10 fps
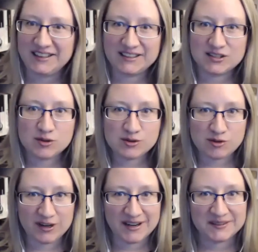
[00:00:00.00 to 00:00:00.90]
True
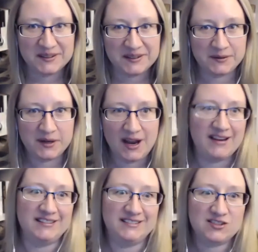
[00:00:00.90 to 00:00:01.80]
story.
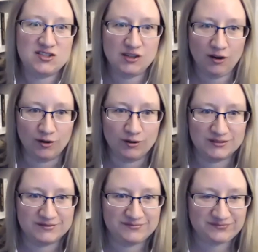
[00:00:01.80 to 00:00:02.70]
Okay, so
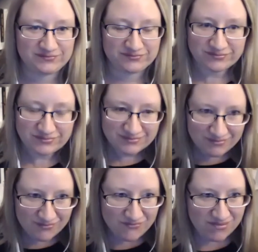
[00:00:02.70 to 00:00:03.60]

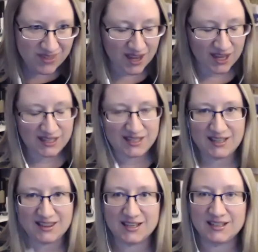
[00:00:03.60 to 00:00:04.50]

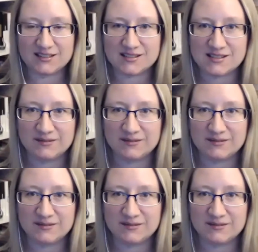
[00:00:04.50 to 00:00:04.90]
editing things.